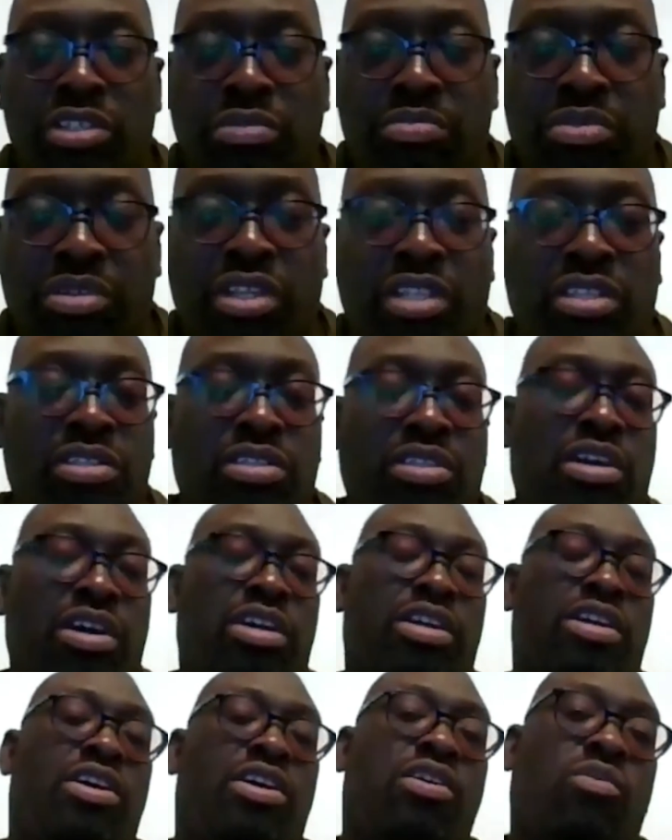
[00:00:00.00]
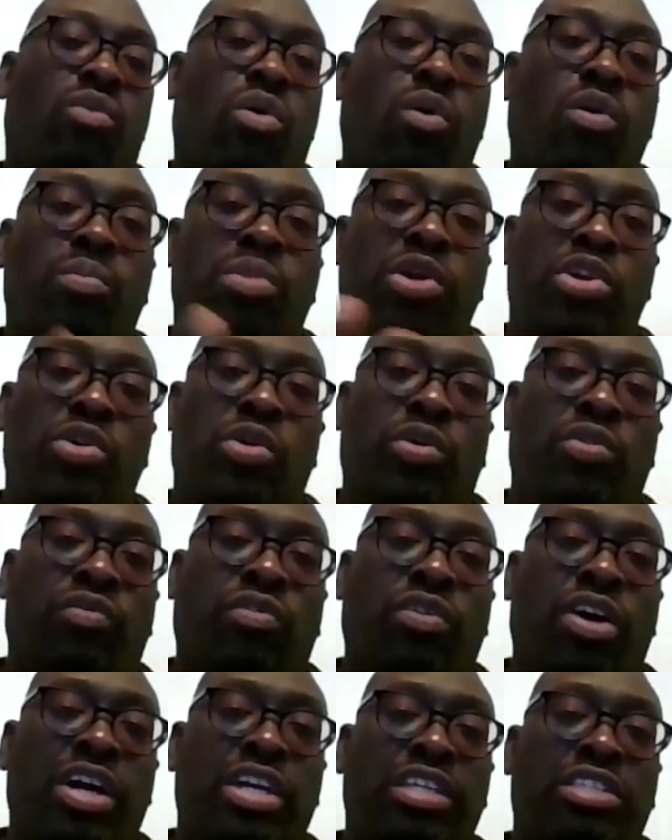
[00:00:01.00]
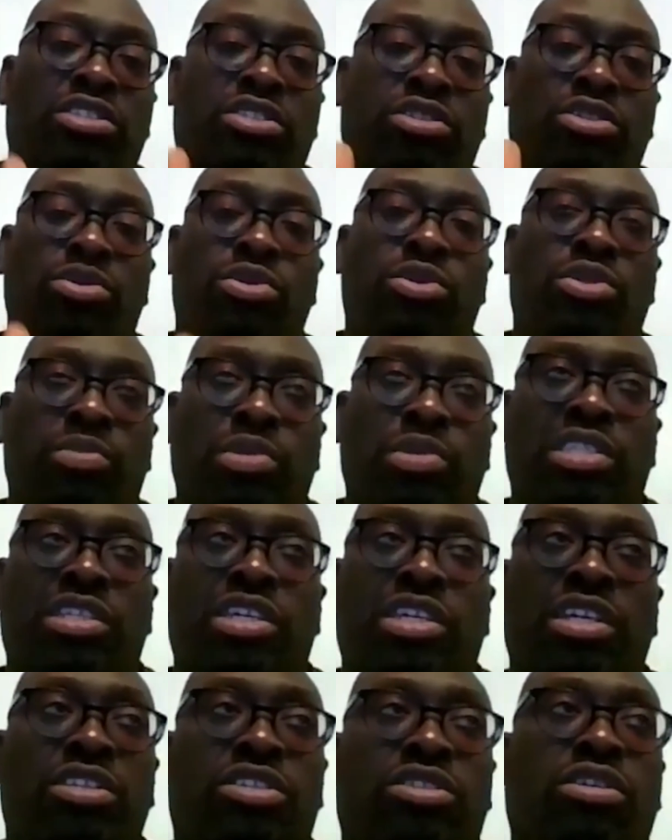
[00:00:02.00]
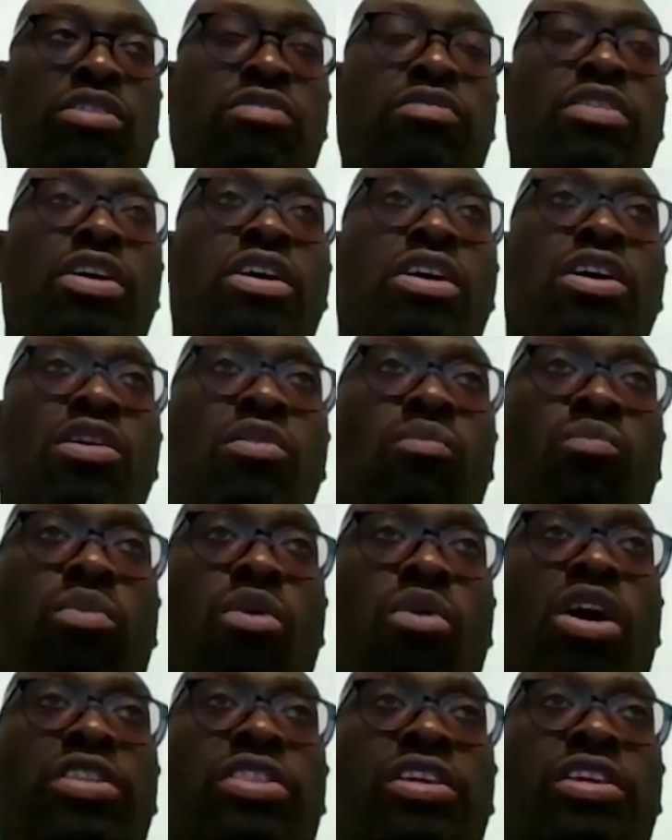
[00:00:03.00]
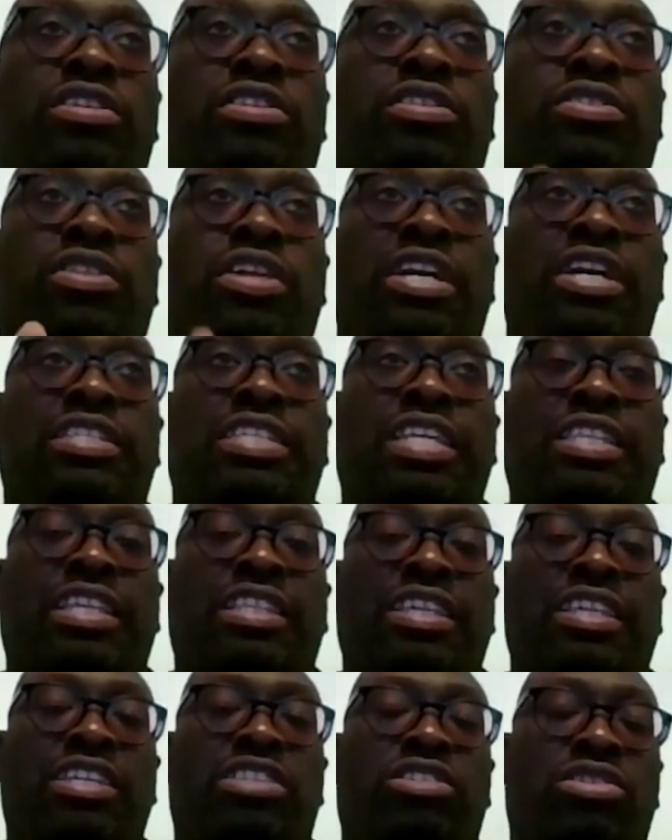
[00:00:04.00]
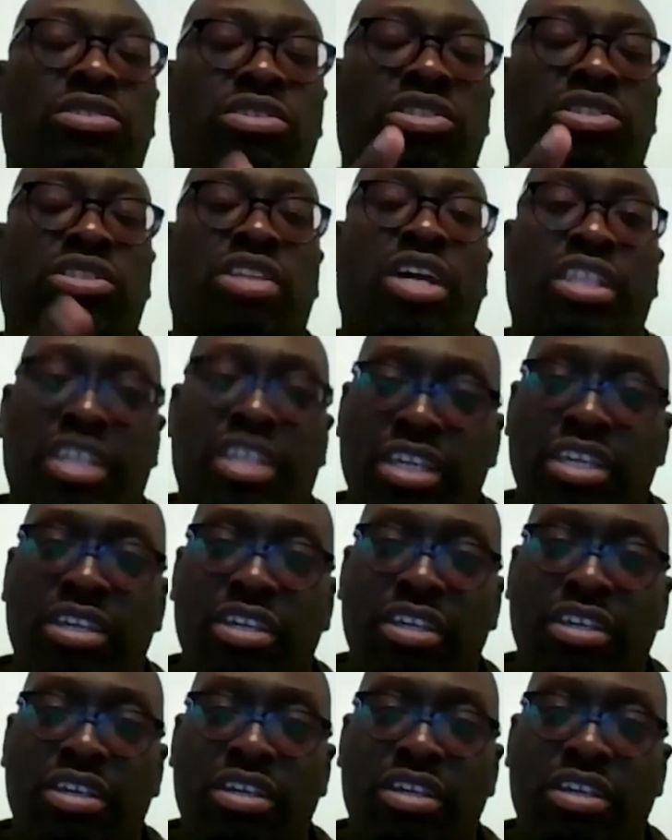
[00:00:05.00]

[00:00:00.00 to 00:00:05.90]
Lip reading: to product design? What would be your advice to them in terms of what are the things that they need to study